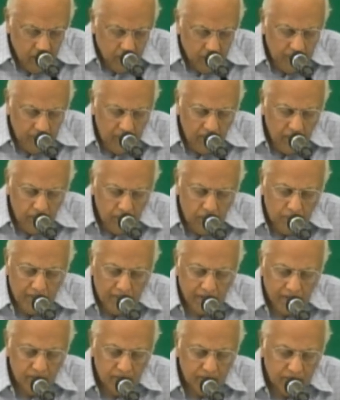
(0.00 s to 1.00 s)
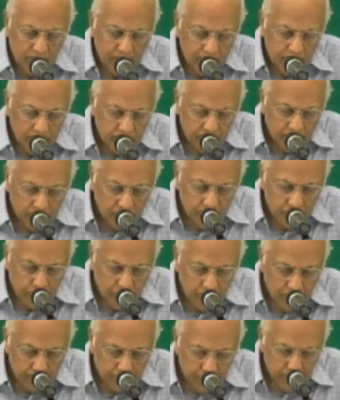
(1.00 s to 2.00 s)
need to go back to Genesis in
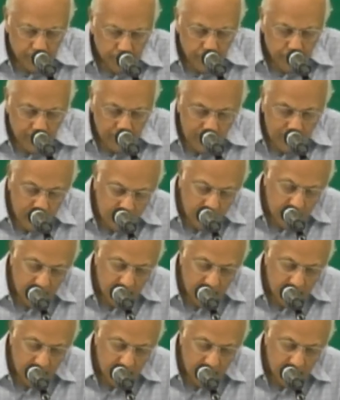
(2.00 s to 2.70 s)
chapter 1